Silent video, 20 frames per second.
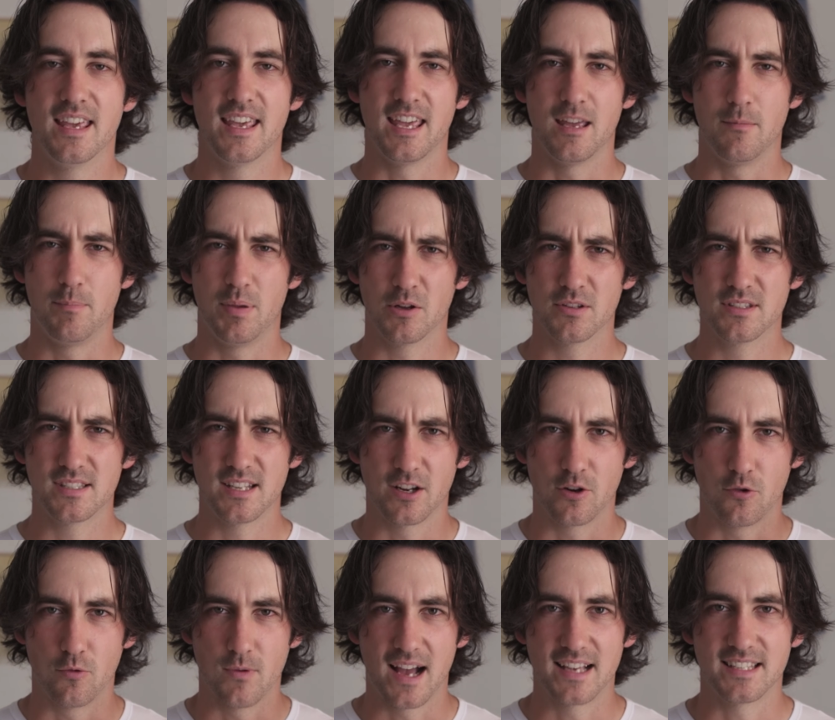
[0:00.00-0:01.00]
It builds an
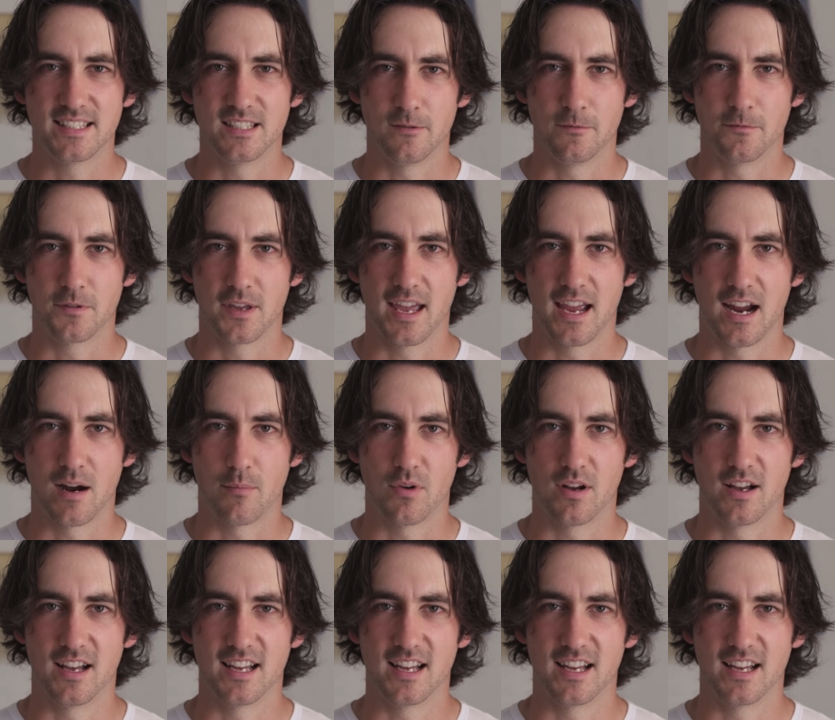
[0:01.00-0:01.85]
aggressive camera,